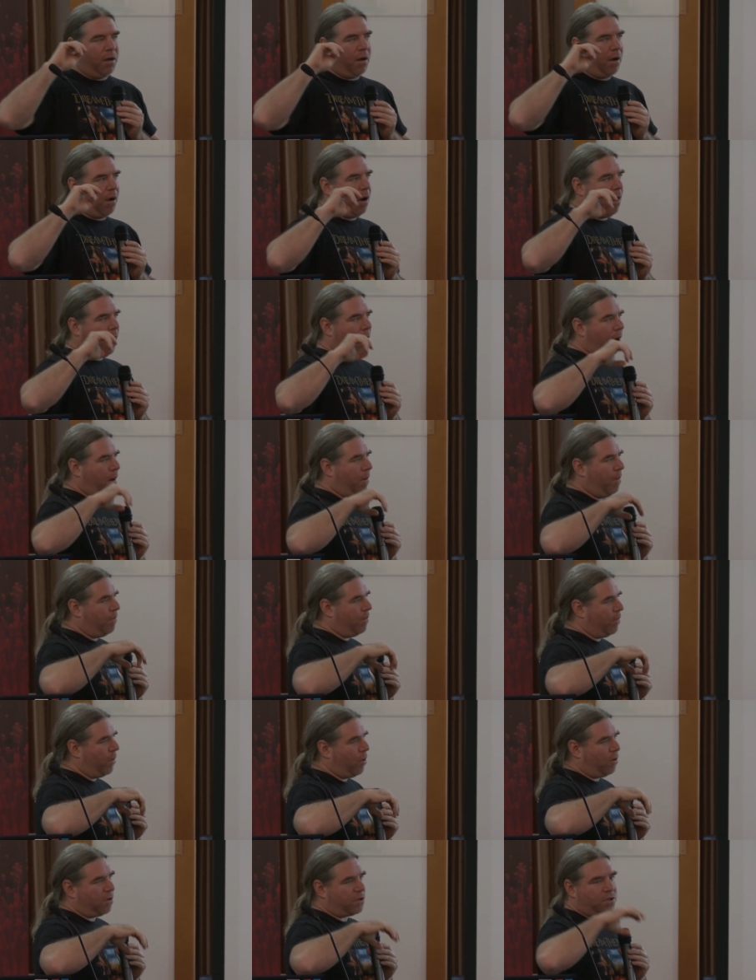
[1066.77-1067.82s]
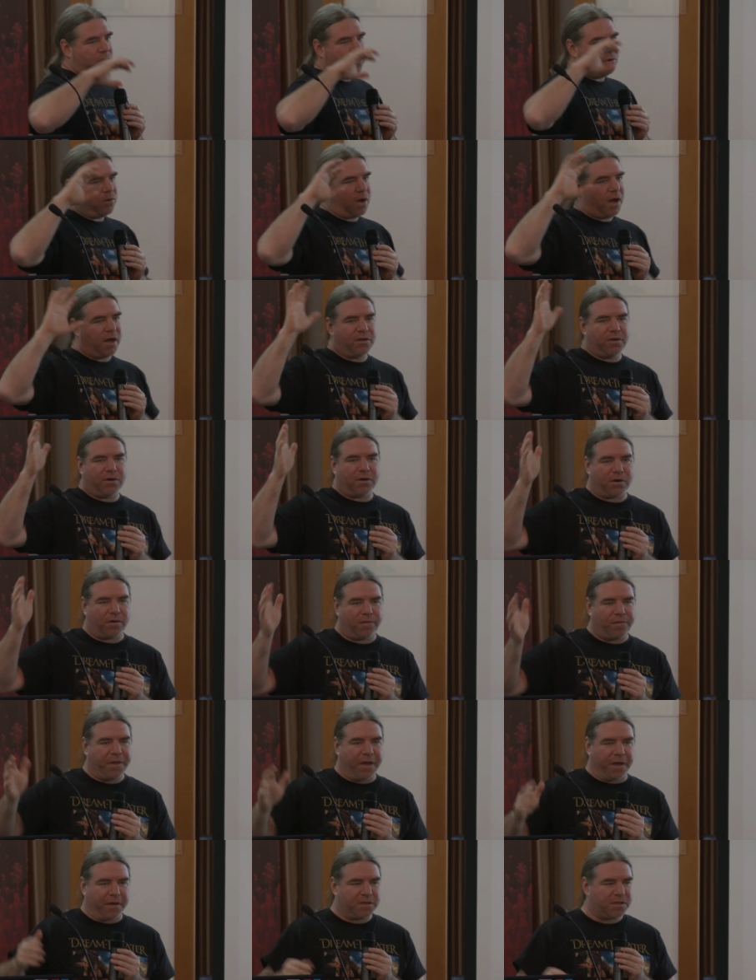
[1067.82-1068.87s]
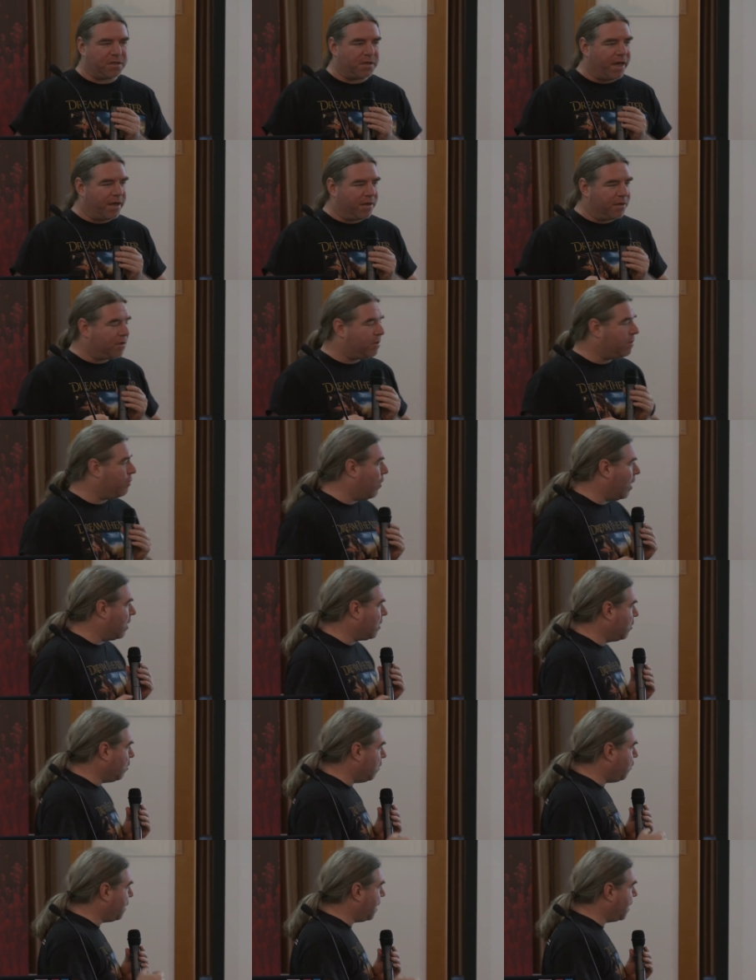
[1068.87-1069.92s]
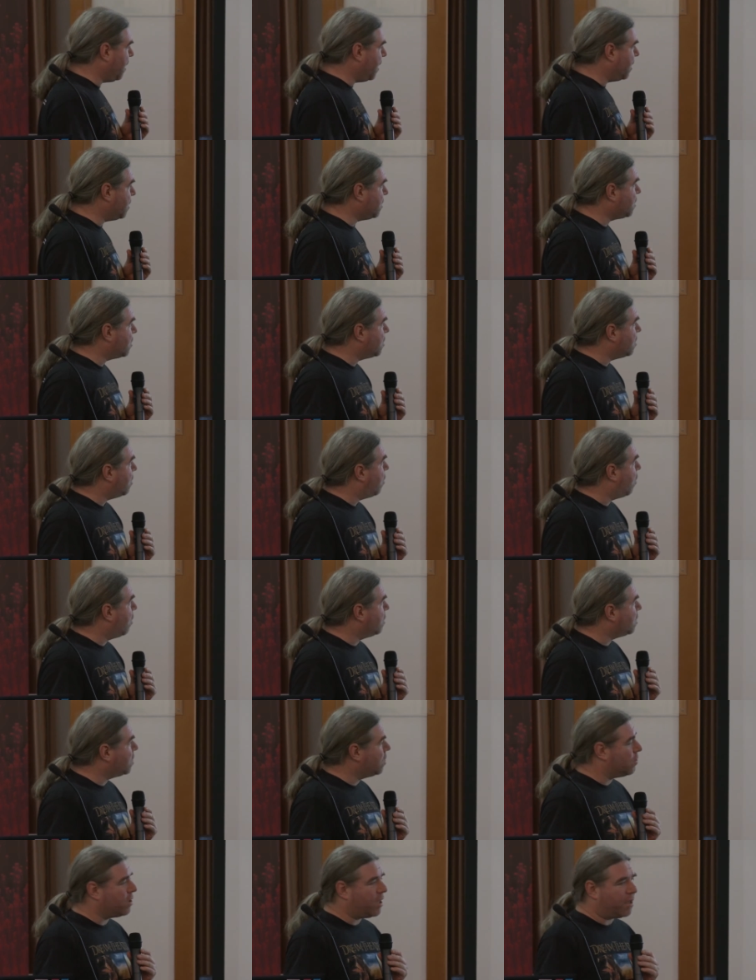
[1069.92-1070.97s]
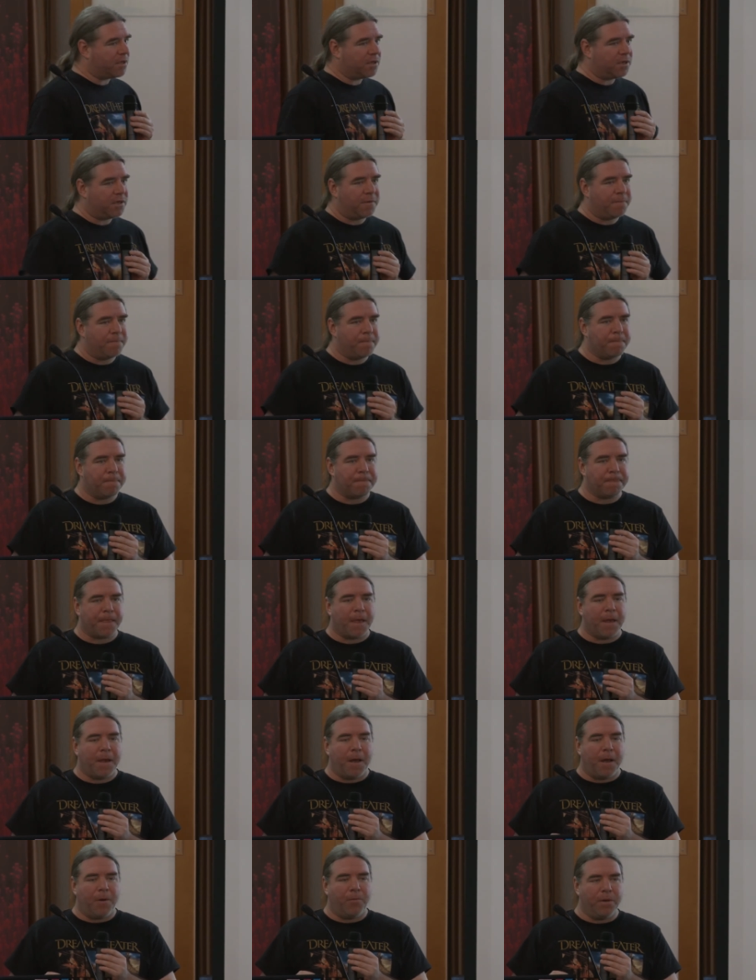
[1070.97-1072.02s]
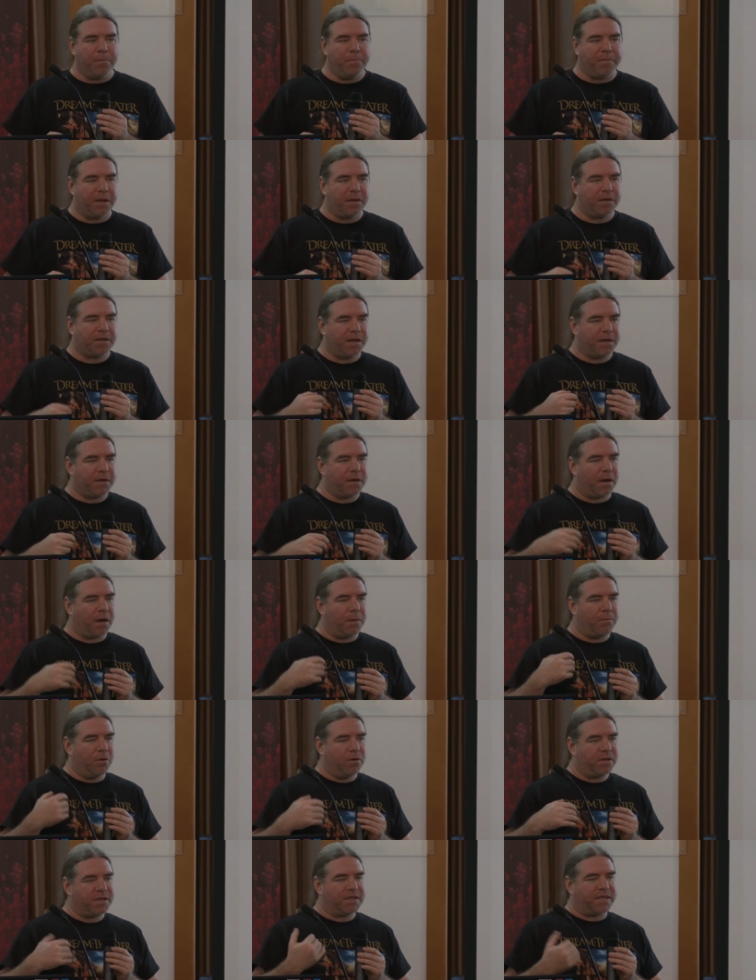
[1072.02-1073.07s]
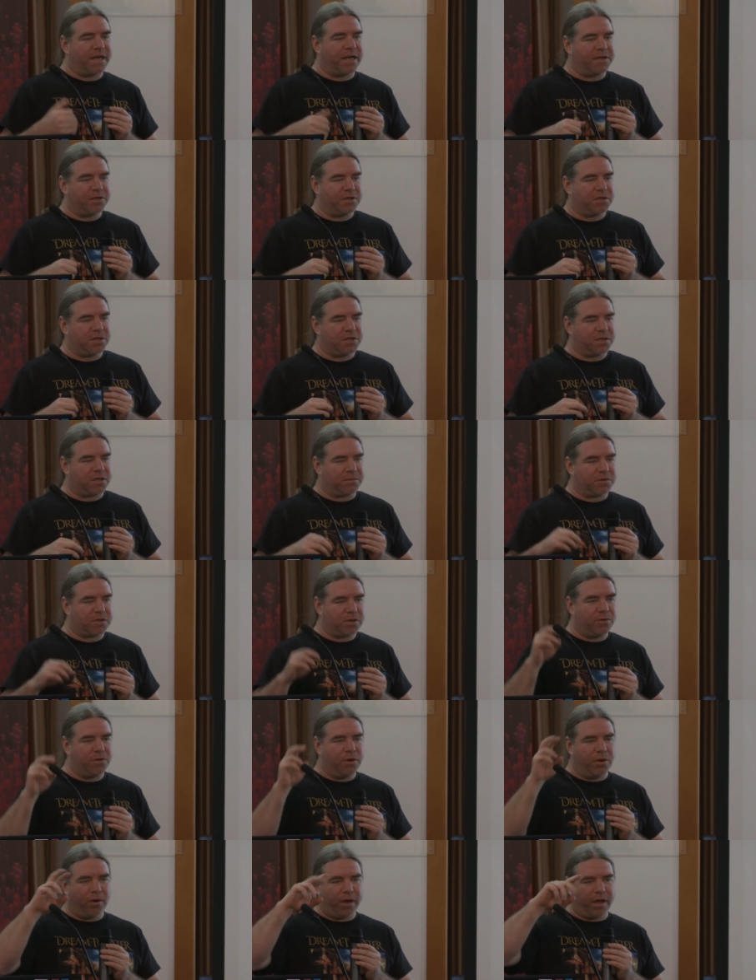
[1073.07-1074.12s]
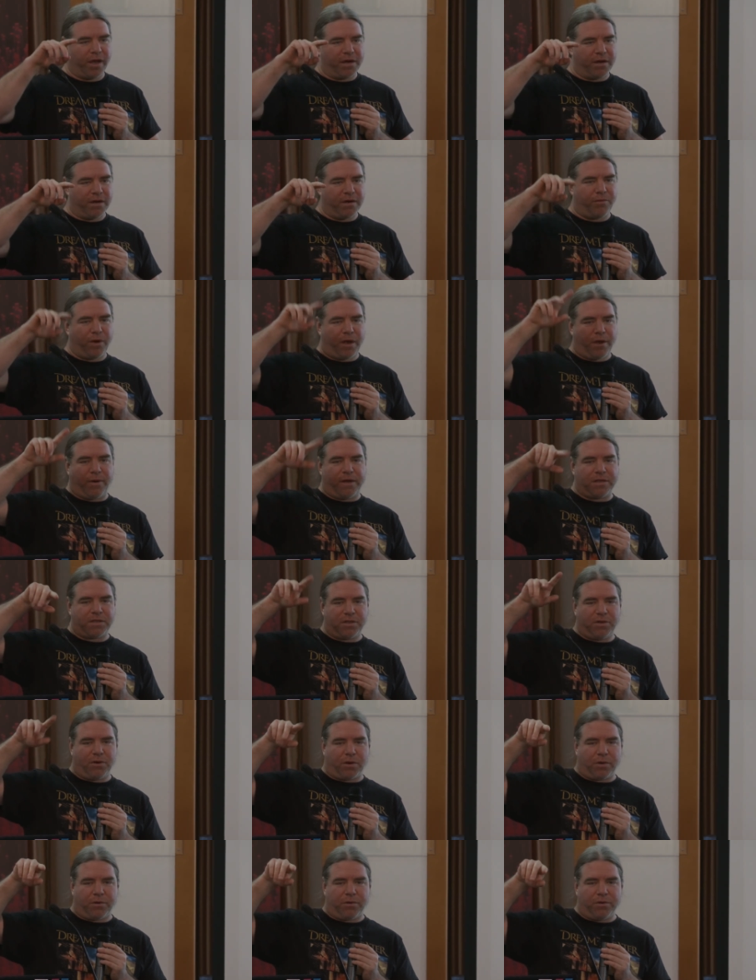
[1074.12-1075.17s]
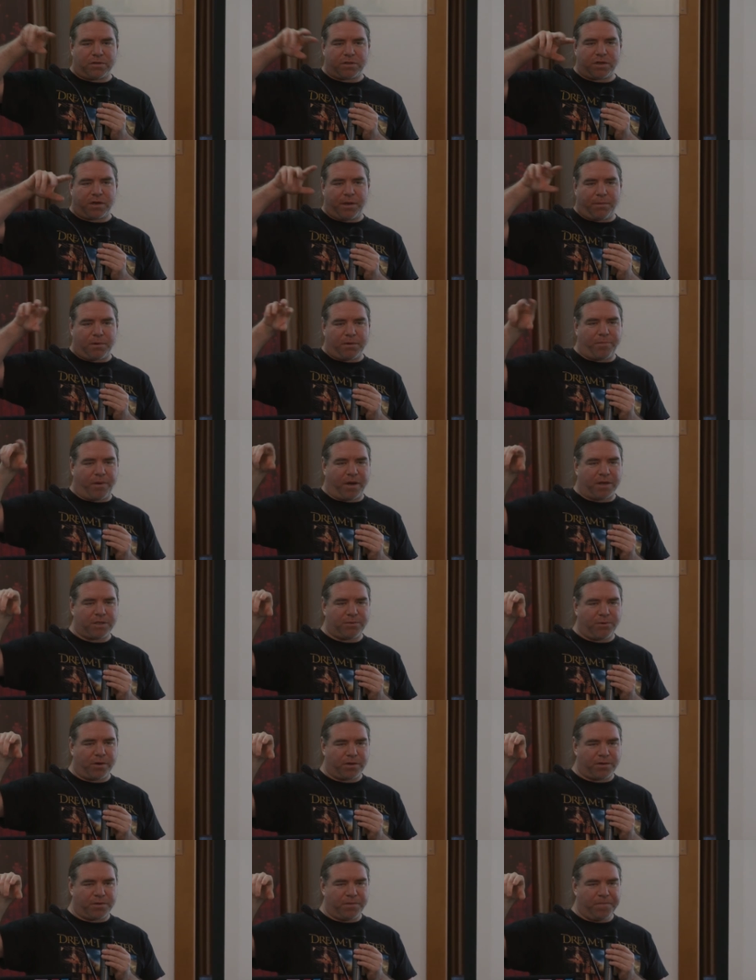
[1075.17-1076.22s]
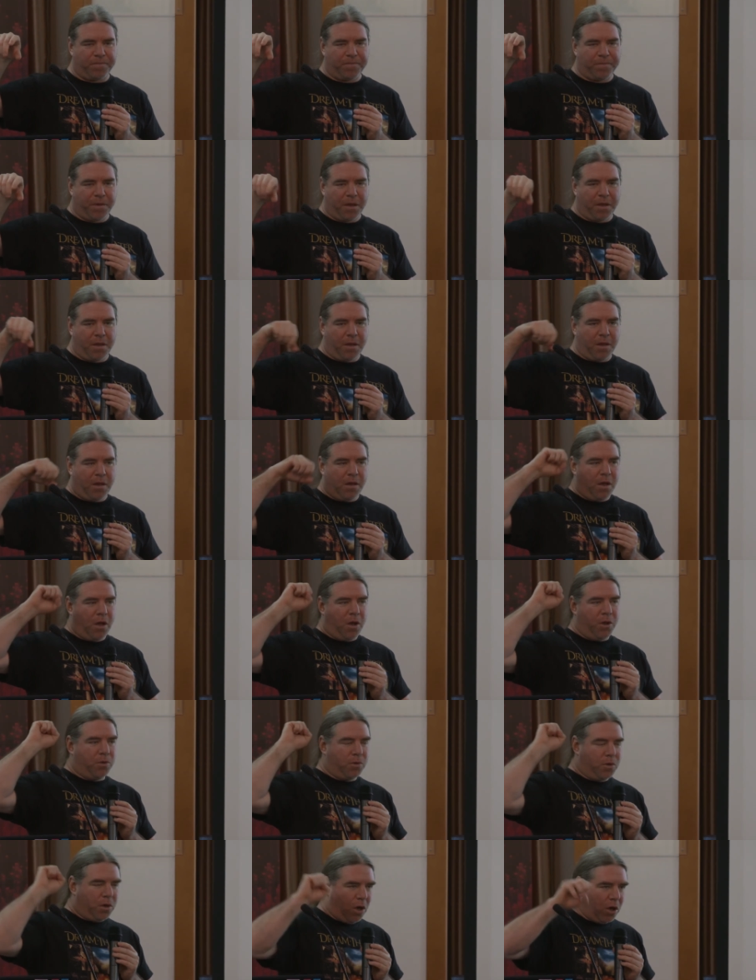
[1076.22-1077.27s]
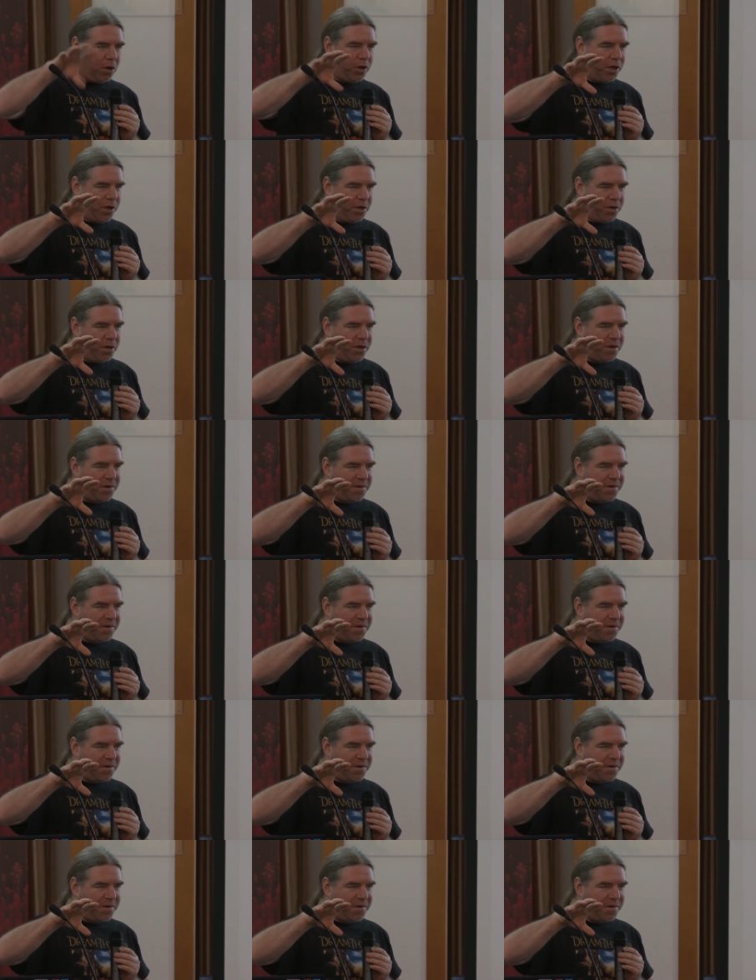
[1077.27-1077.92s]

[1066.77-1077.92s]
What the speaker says: Also other things. And one good thing is also that we built in a multi-tenant system. So you can request your username and password, you log in,